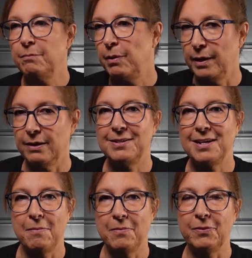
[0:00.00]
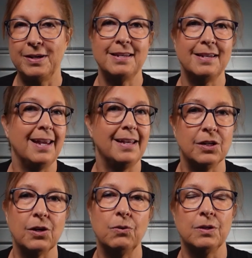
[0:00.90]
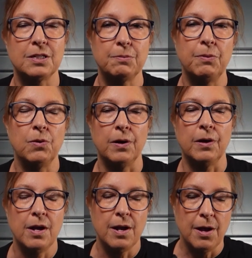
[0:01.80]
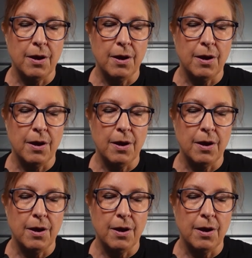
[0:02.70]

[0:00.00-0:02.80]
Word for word: plenty of time the rest of the day to go explore.